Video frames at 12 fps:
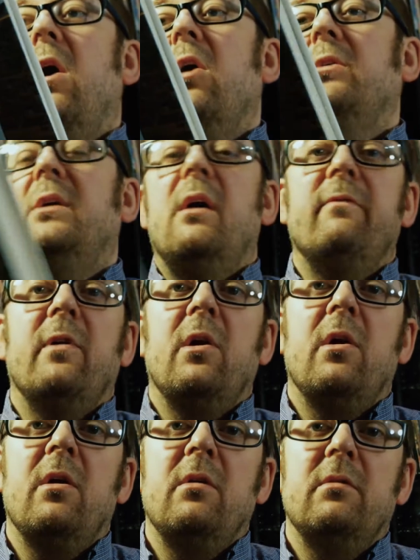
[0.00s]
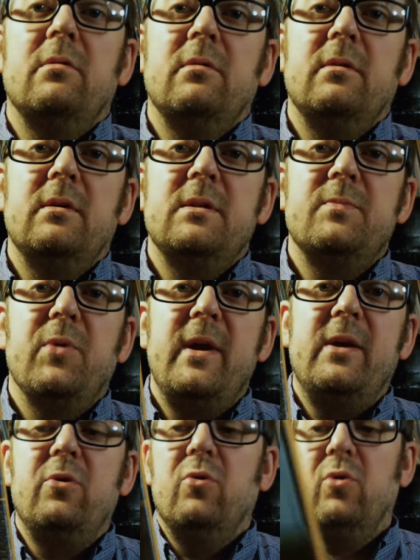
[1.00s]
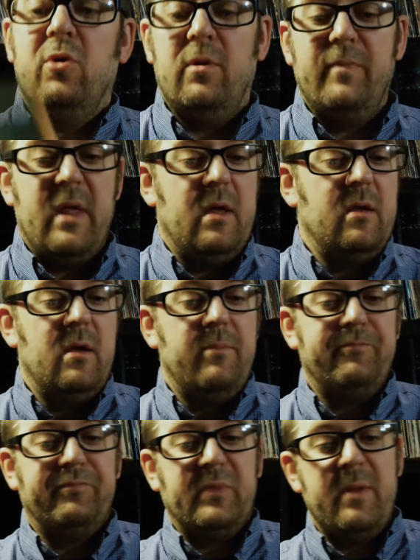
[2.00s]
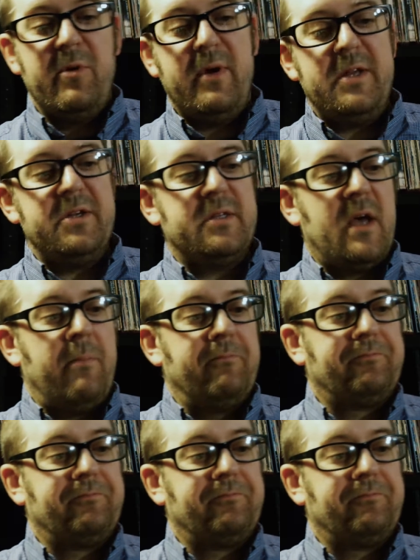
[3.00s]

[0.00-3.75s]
Hardcover. It's pretty cool. Let me read you some.